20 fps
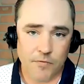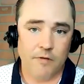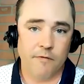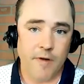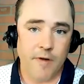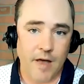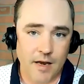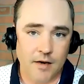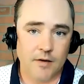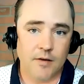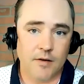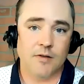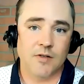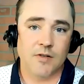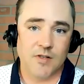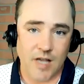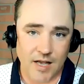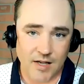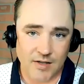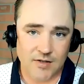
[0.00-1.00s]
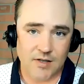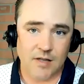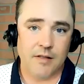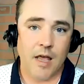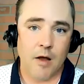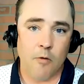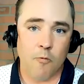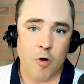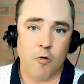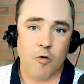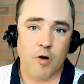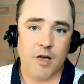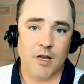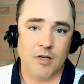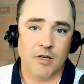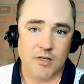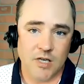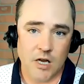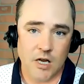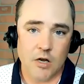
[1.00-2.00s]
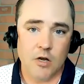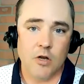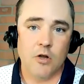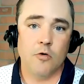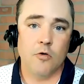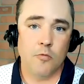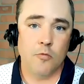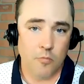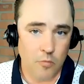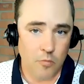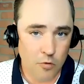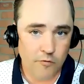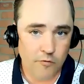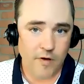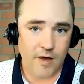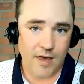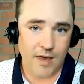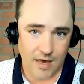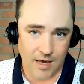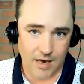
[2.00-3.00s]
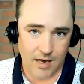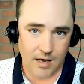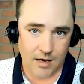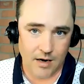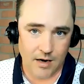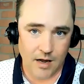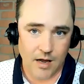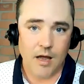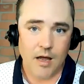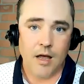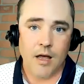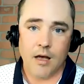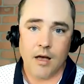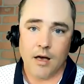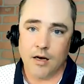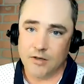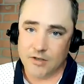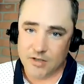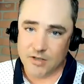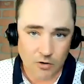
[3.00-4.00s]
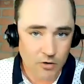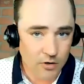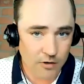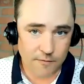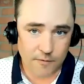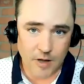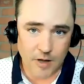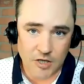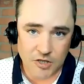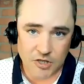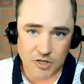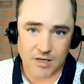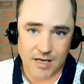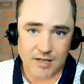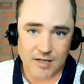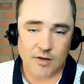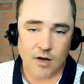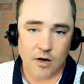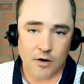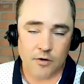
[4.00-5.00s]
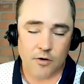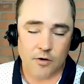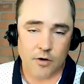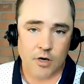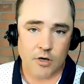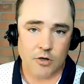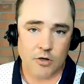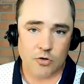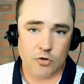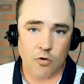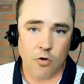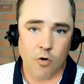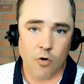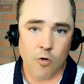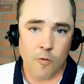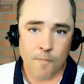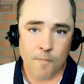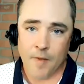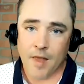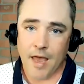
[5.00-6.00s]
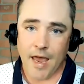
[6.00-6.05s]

The Fed says that they will continue moving in until inflation gets under control.